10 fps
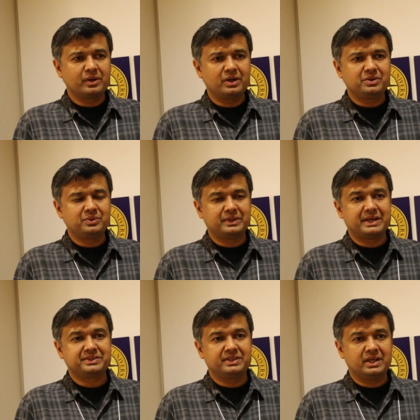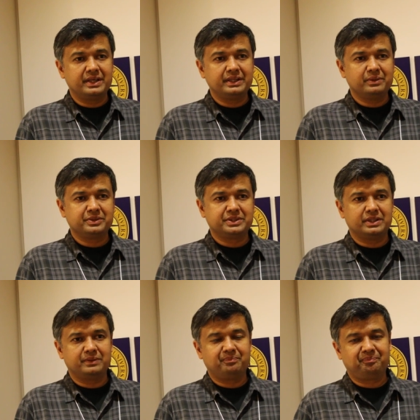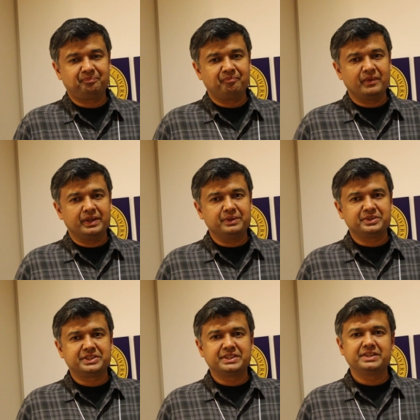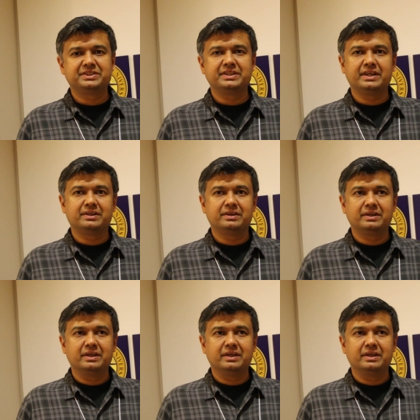we got to two thousand nine, there was a there was a sense that